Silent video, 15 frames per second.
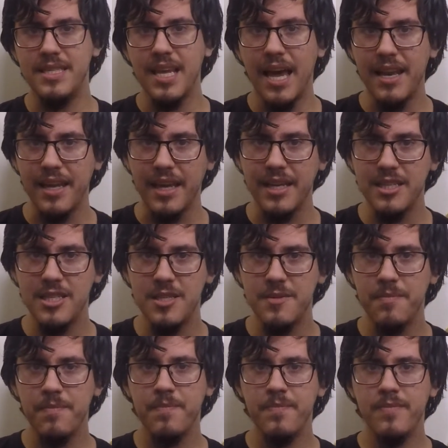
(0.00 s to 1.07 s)
to
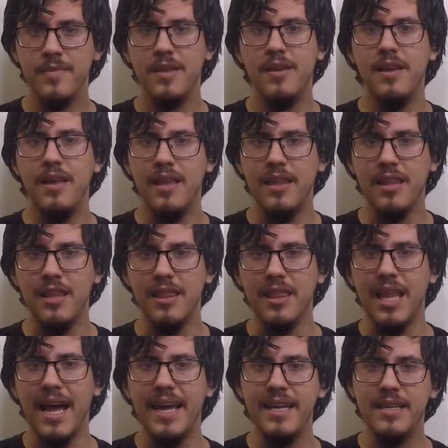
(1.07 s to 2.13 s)
Settings,
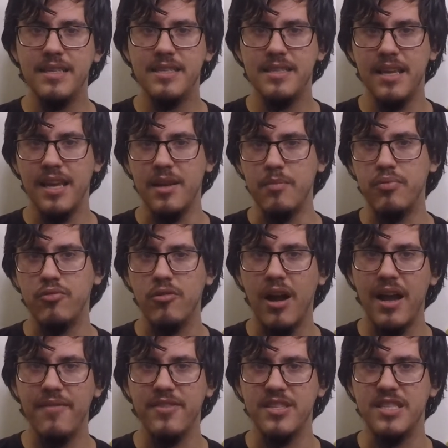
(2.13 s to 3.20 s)
Likes and
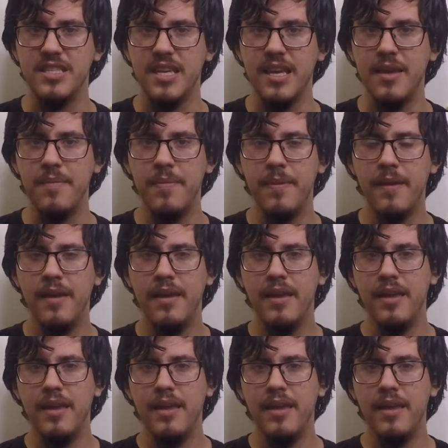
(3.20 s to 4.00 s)
Privacy,